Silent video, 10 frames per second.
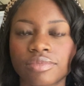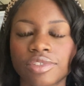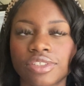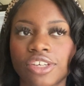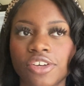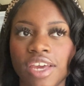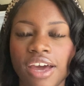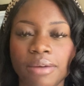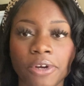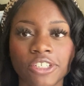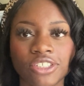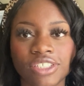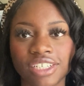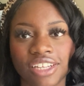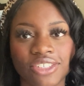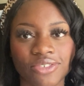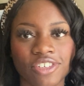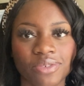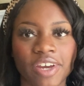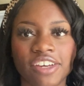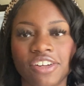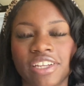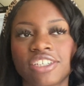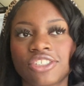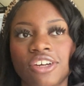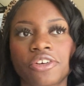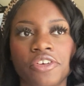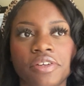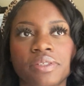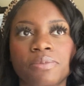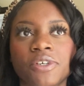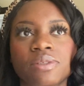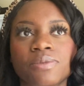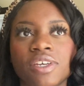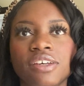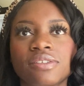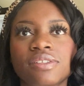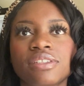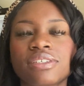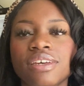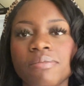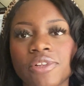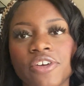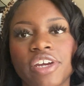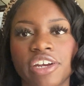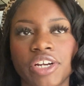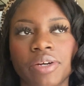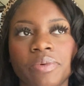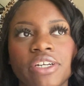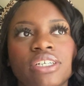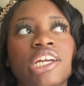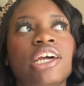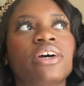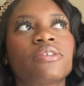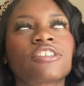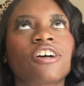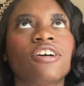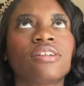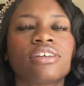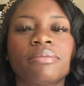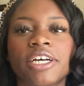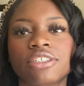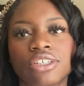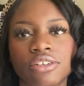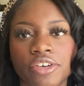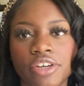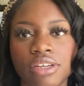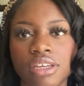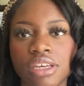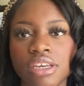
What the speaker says: So yeah, I partially think that's the reason why I don't like John Green's books, because the Tumblr era where it was all about John Green.